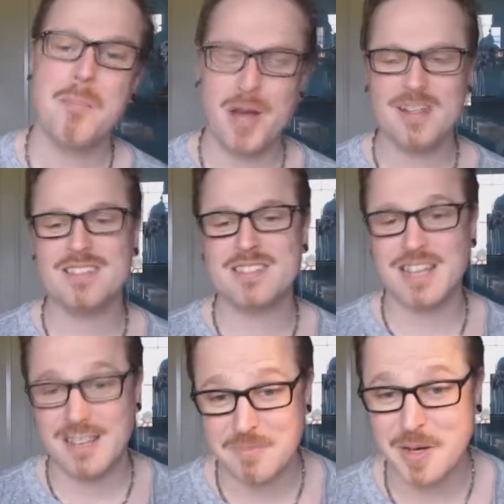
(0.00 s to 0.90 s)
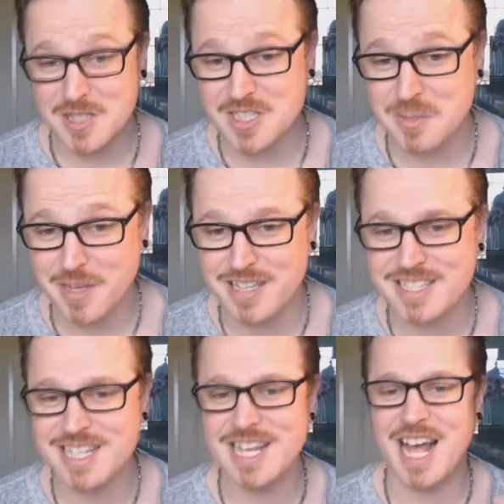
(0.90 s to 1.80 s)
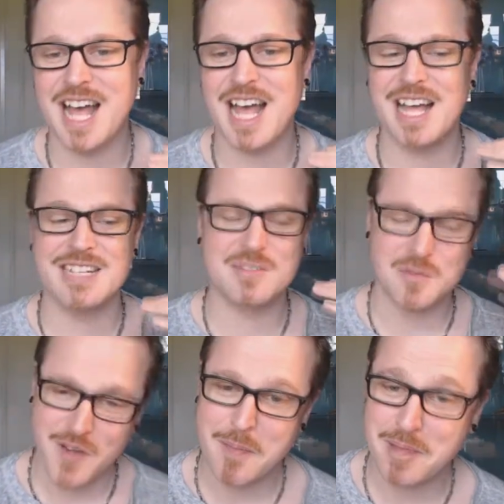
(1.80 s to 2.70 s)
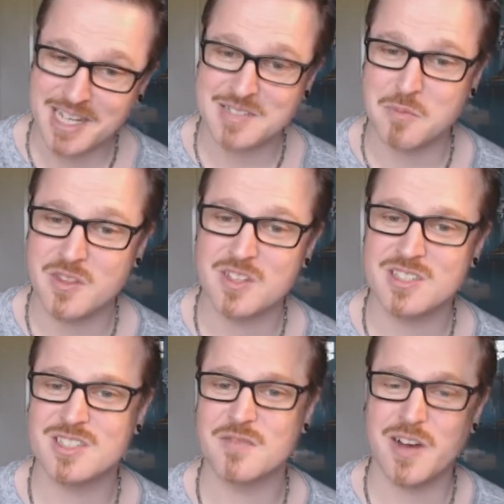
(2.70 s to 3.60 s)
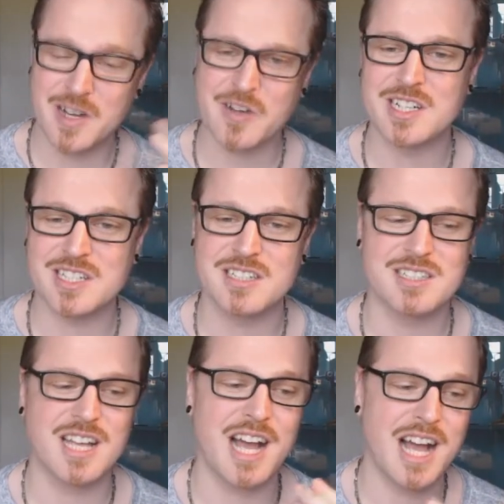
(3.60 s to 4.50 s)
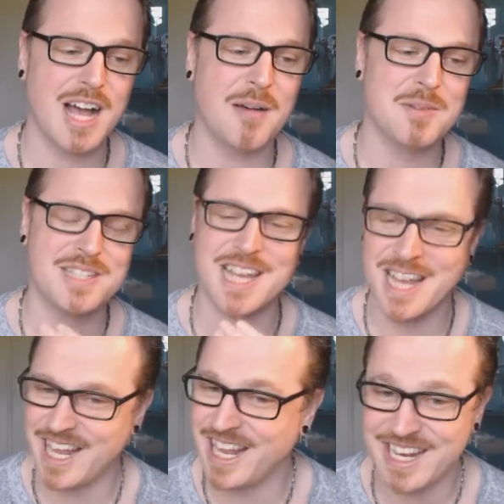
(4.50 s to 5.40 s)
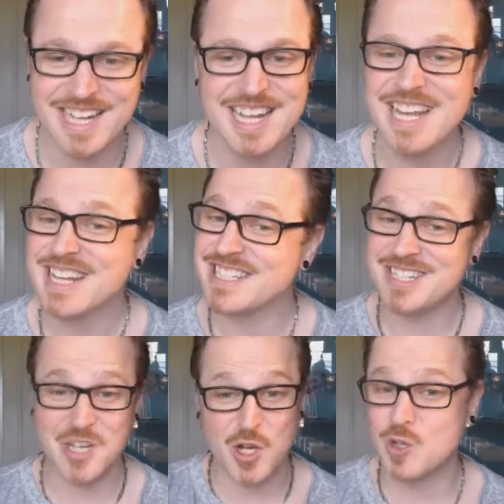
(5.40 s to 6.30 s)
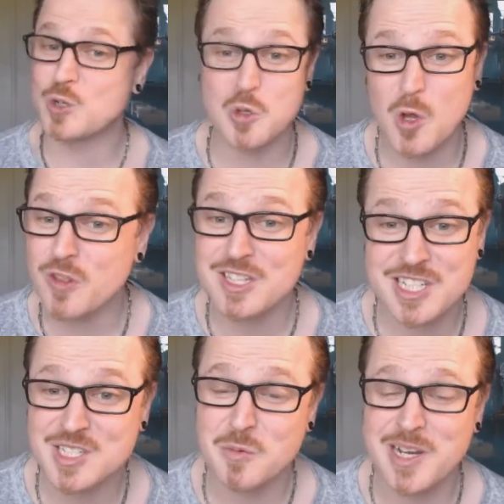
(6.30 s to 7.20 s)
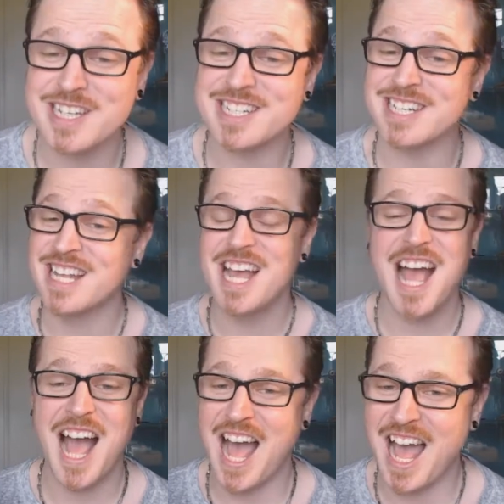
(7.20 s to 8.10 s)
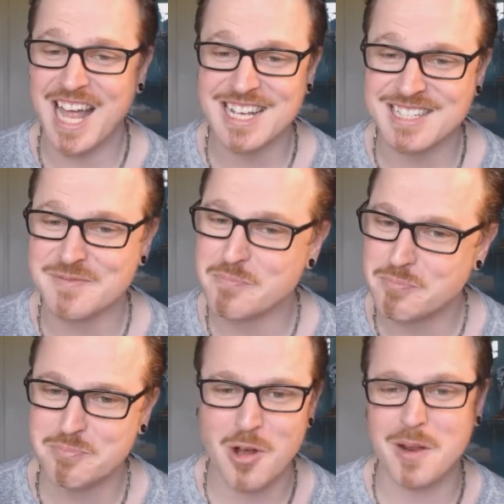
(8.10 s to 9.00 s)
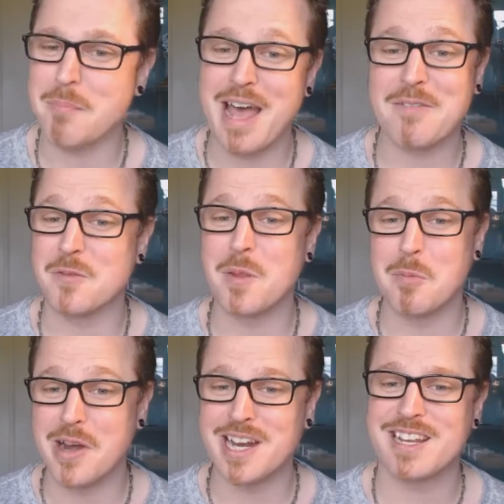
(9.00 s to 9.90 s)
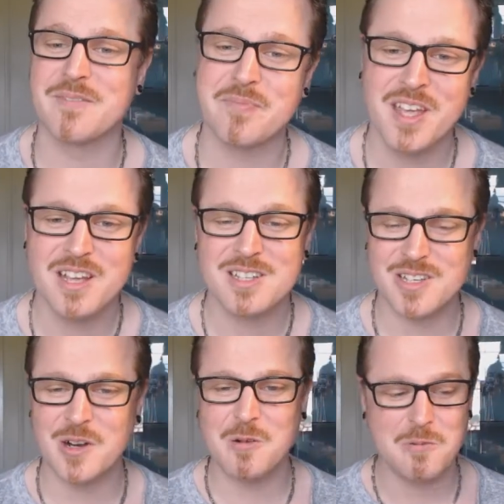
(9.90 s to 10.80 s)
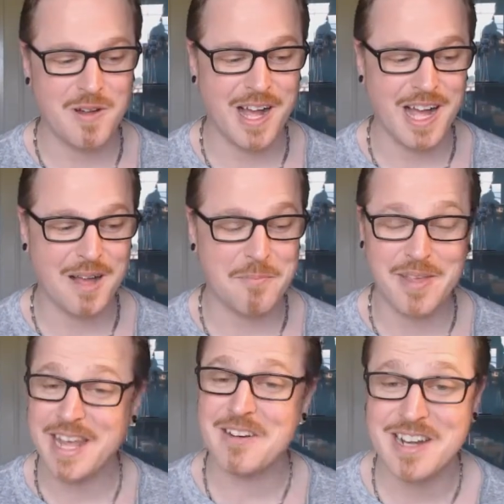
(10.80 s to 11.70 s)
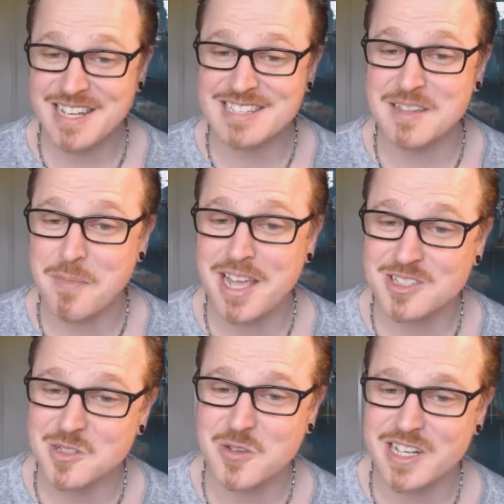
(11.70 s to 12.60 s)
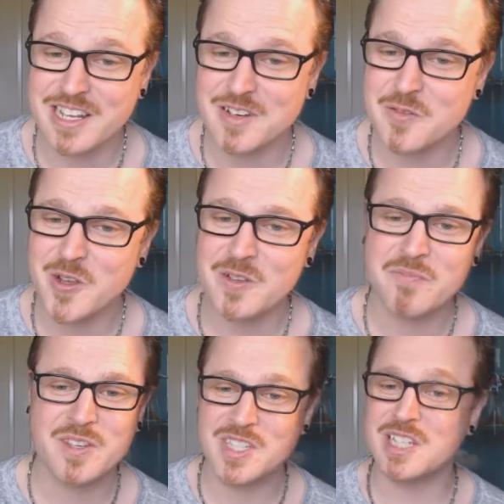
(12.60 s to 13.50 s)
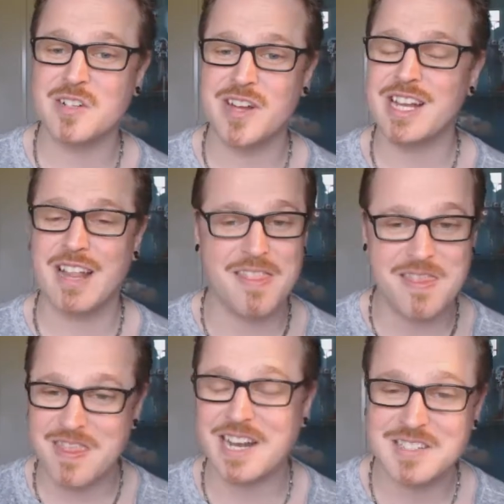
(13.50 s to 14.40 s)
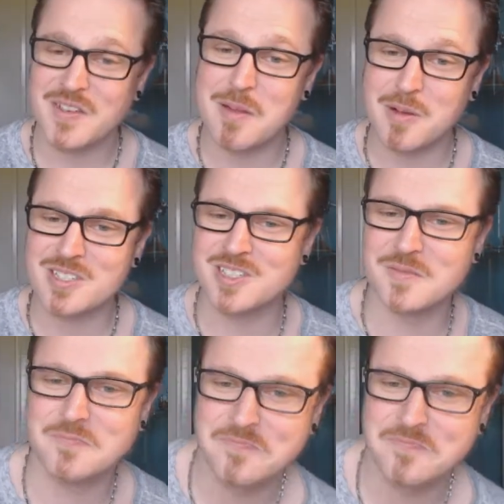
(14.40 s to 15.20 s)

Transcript: But because she's amazing and she was very patient with us, very gracious, um, she, she took control of the situation and brought it back from the brink. So um, here it is, the Maya Stojan interview. She's great and thanks very much.